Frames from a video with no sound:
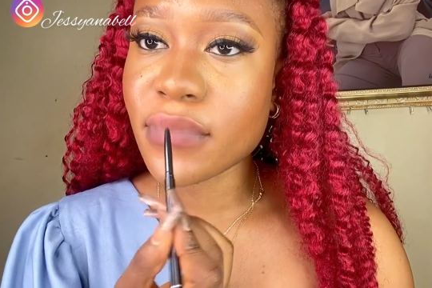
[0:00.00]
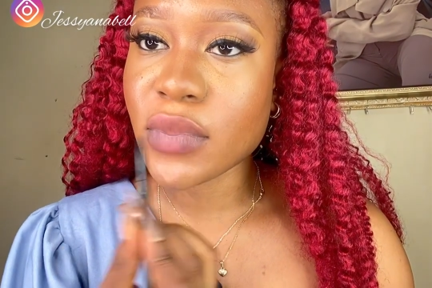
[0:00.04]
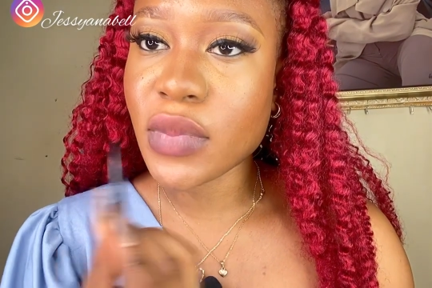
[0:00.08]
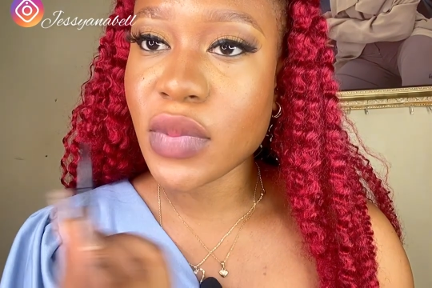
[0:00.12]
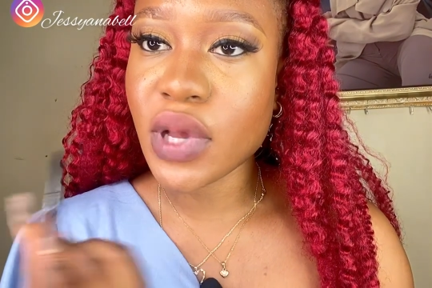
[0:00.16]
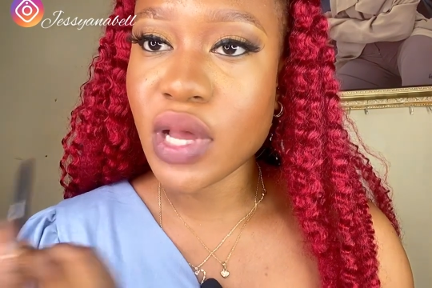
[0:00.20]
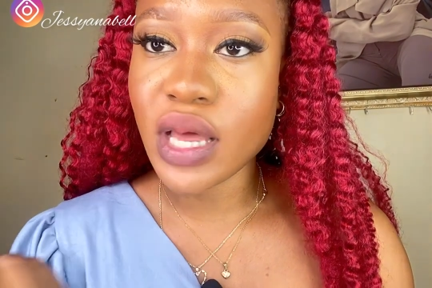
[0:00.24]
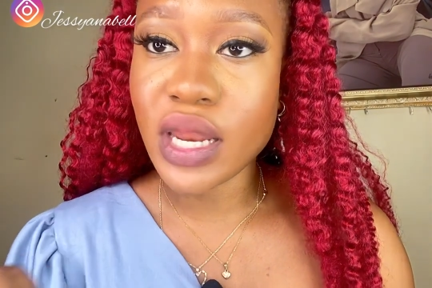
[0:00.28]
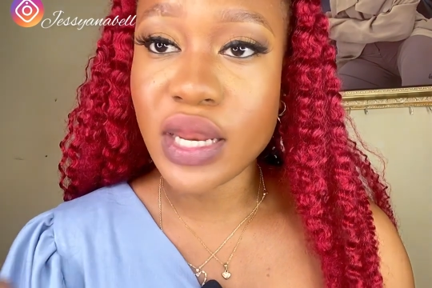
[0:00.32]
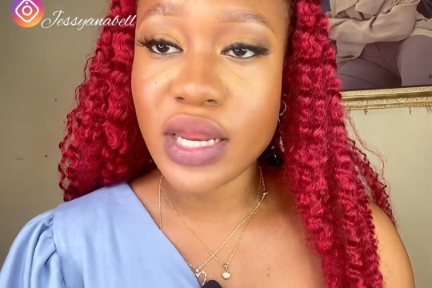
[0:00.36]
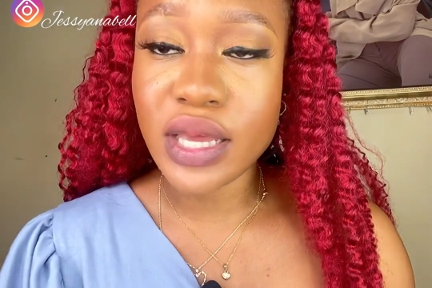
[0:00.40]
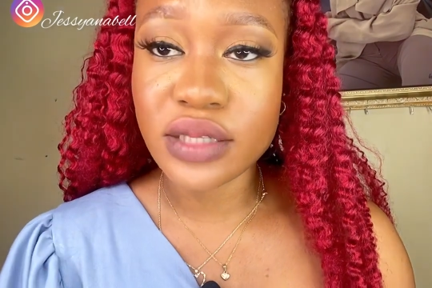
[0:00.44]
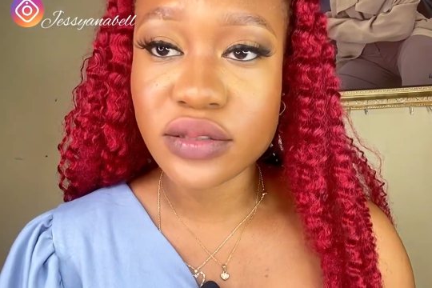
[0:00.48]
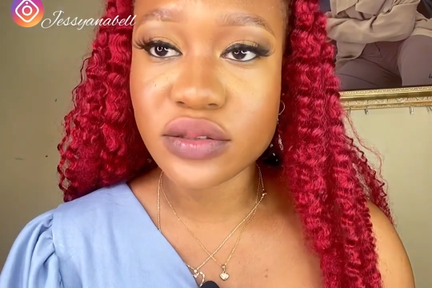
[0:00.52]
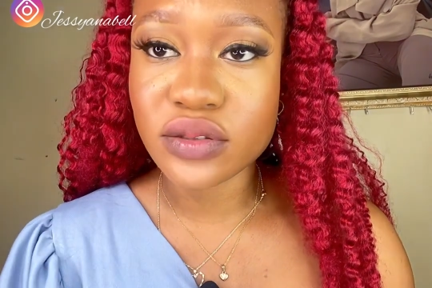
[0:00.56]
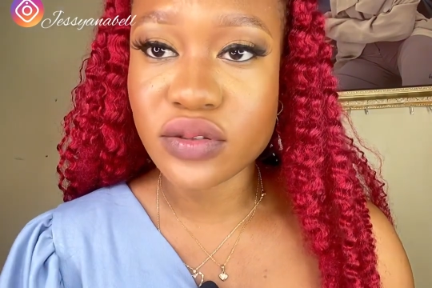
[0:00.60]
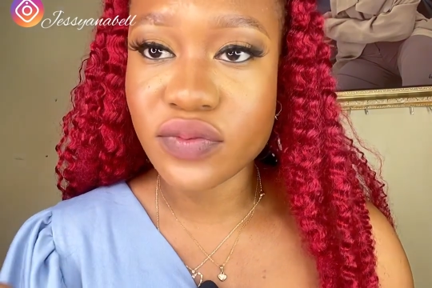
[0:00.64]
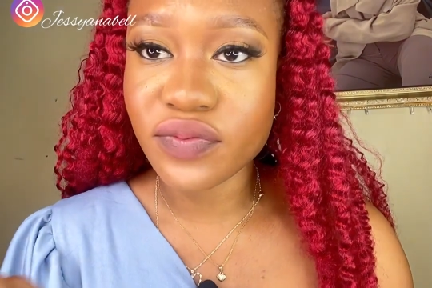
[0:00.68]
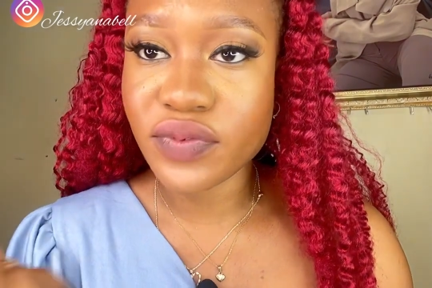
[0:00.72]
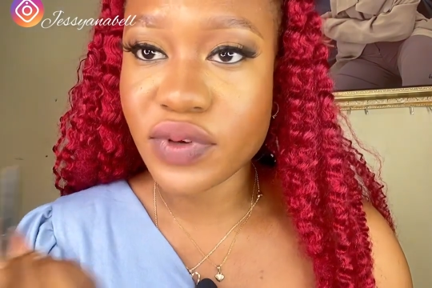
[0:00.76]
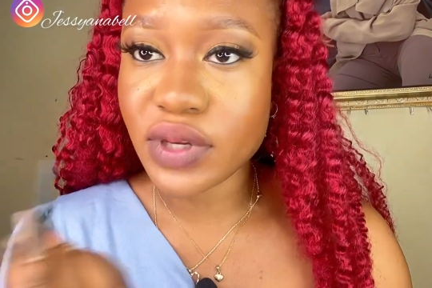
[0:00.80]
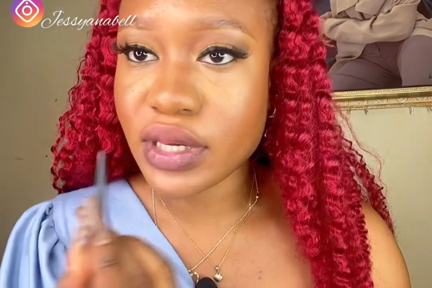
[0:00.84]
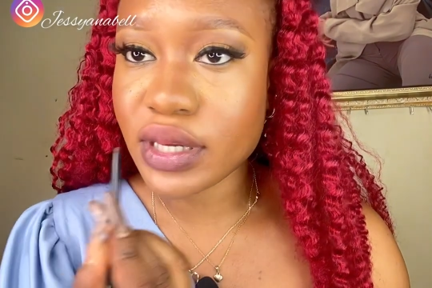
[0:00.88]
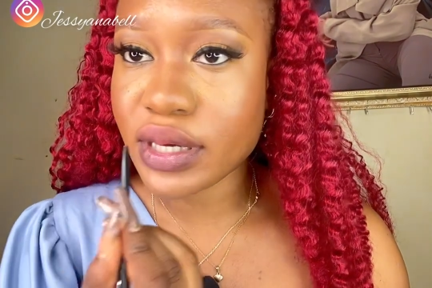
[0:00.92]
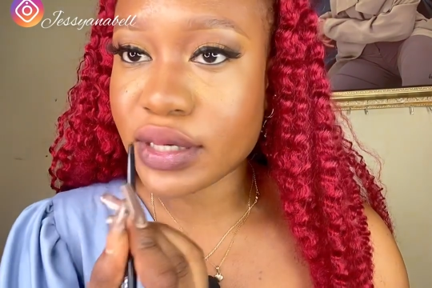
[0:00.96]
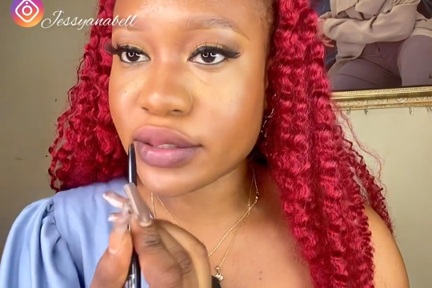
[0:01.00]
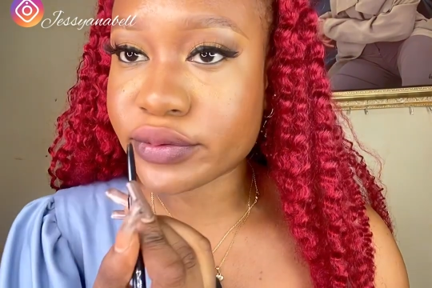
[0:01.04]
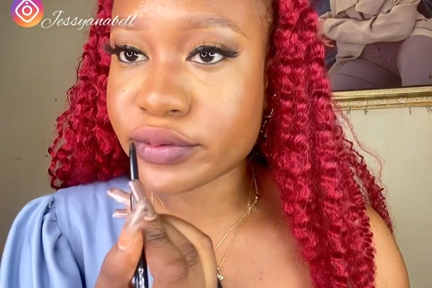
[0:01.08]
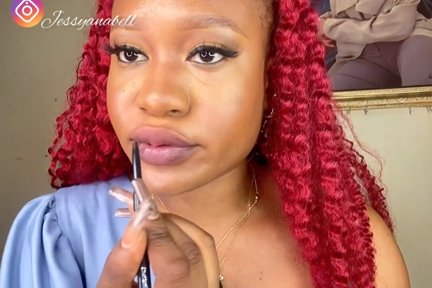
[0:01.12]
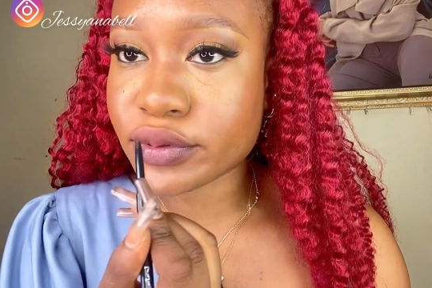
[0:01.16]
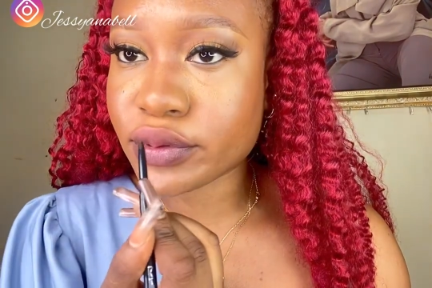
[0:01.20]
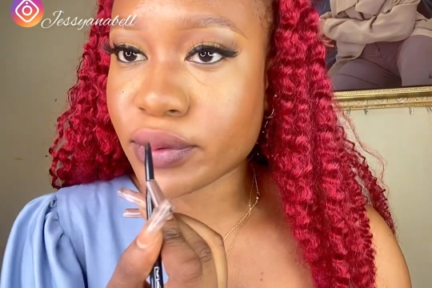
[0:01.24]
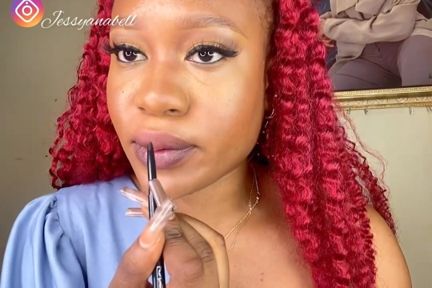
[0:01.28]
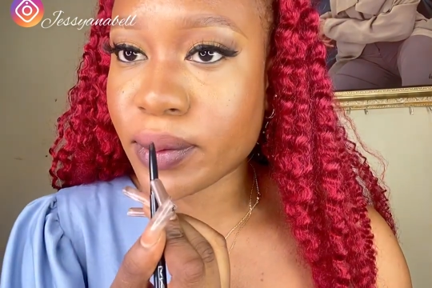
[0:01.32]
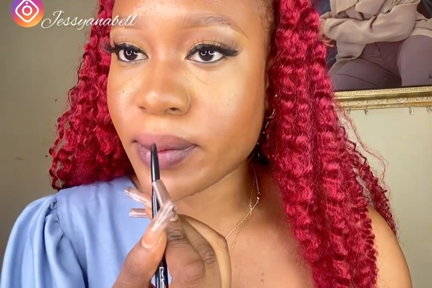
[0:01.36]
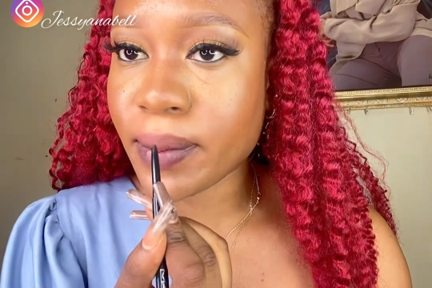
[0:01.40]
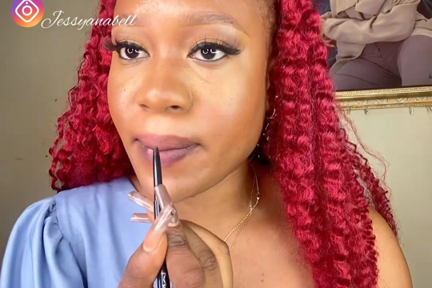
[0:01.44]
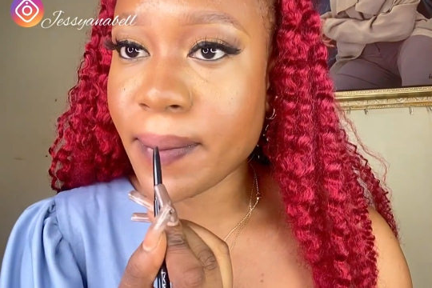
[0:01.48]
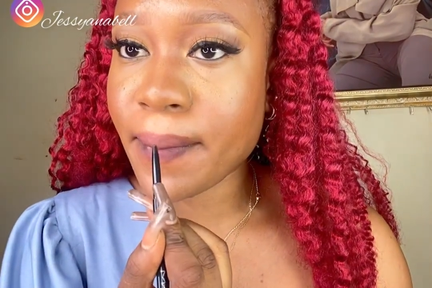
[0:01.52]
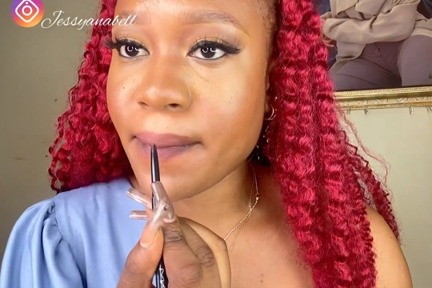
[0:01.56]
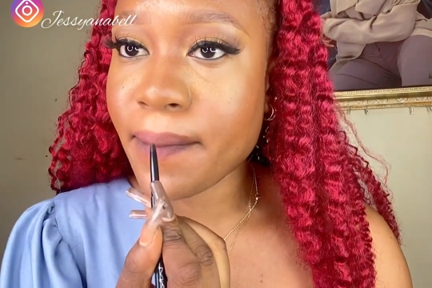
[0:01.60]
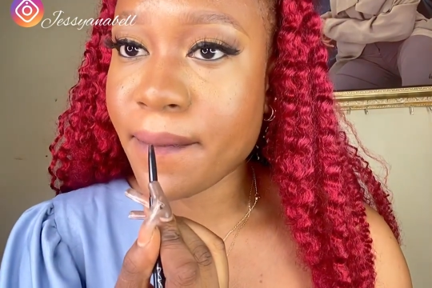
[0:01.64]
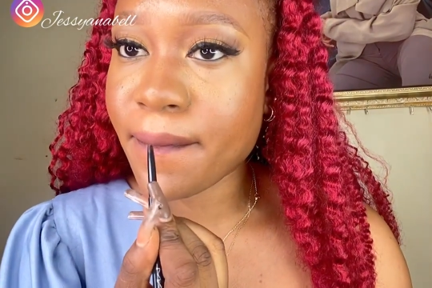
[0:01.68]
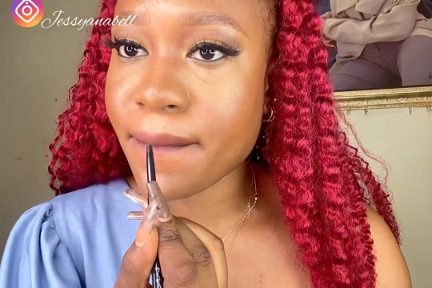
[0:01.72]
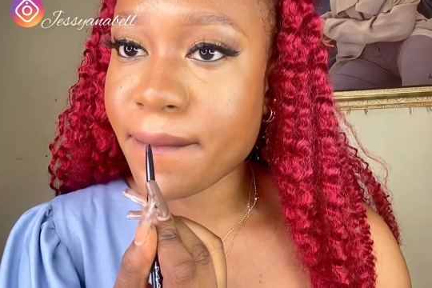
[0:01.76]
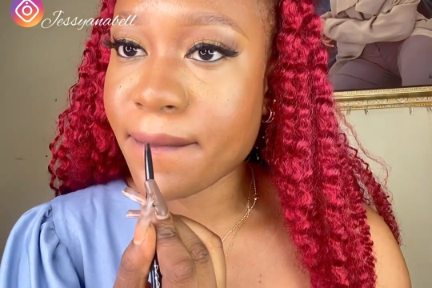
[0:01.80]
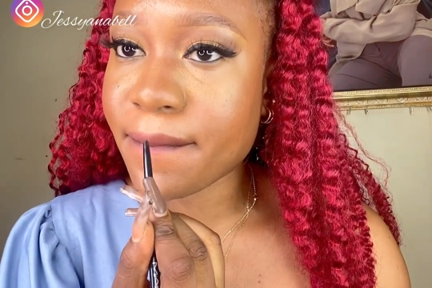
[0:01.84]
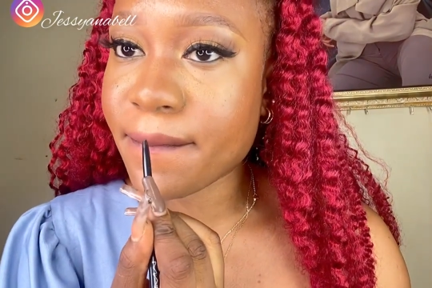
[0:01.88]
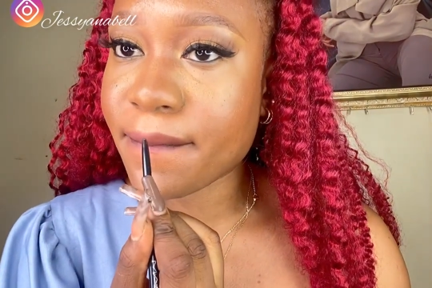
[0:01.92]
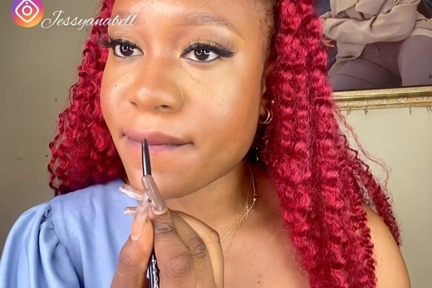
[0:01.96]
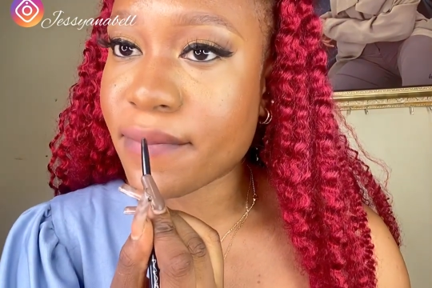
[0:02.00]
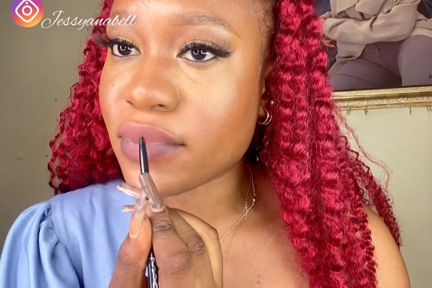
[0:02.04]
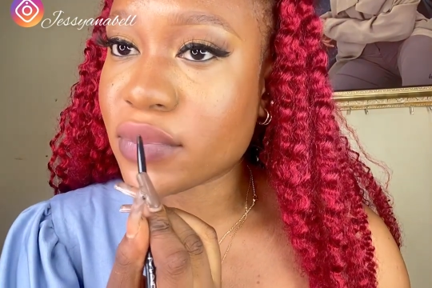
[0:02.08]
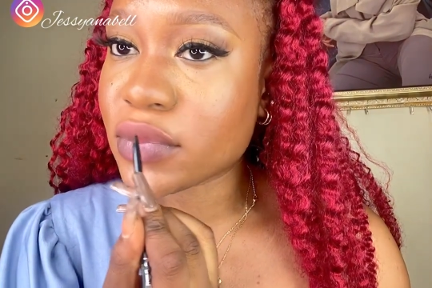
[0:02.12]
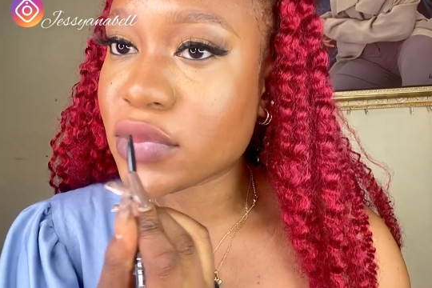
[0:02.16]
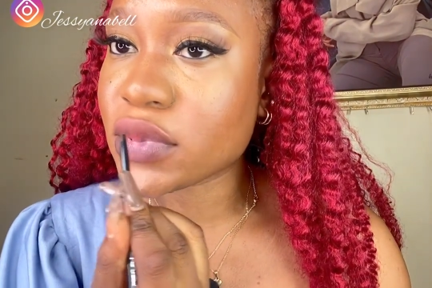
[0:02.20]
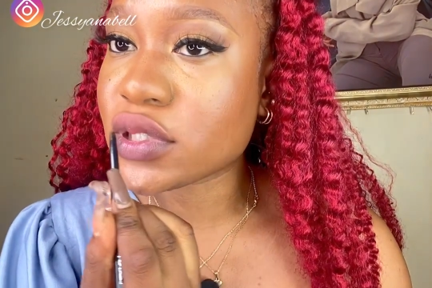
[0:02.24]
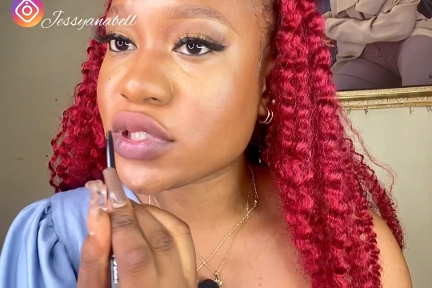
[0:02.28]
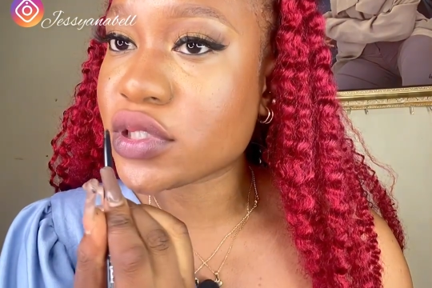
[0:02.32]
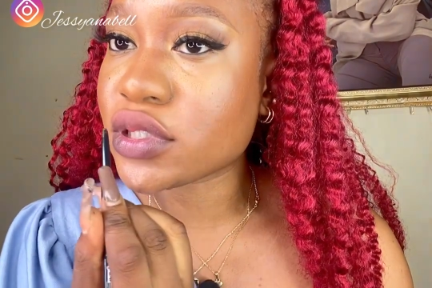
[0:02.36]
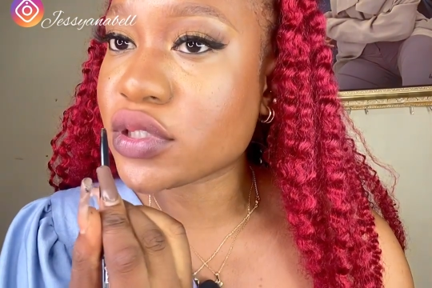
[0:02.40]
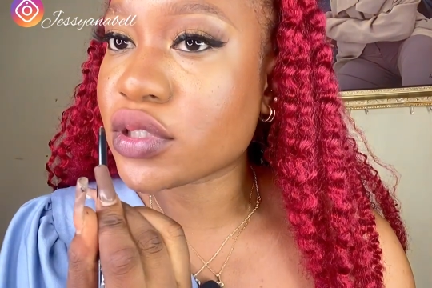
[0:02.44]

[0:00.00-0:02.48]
I like silver line, so this is